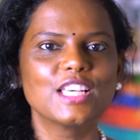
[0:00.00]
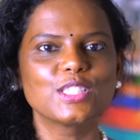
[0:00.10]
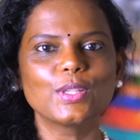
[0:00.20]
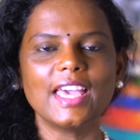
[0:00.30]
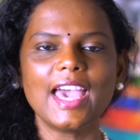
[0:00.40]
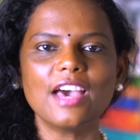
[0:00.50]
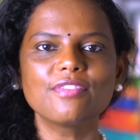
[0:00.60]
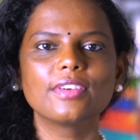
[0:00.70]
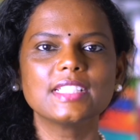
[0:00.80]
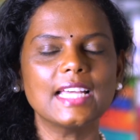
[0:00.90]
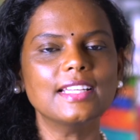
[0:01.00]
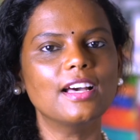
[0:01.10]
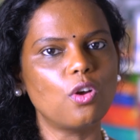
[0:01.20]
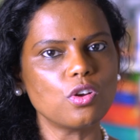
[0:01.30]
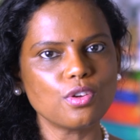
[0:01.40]
so they have done
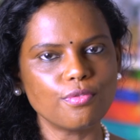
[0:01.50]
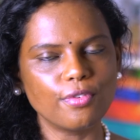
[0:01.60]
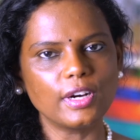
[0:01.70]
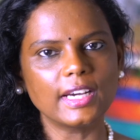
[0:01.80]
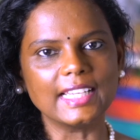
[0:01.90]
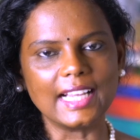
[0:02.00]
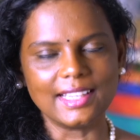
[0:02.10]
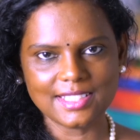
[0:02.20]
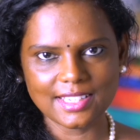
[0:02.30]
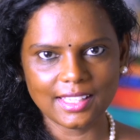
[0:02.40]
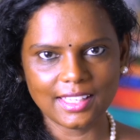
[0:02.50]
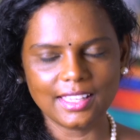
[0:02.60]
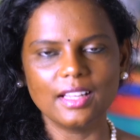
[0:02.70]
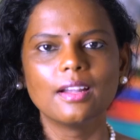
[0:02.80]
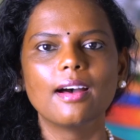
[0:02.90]
a lot of work in collecting
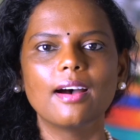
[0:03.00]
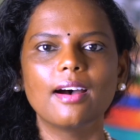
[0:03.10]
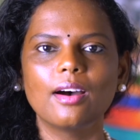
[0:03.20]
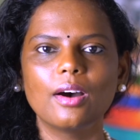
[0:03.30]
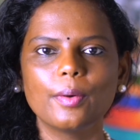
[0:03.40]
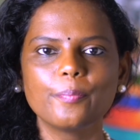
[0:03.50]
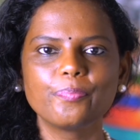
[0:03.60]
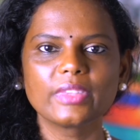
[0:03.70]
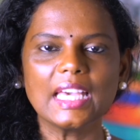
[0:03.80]
the um,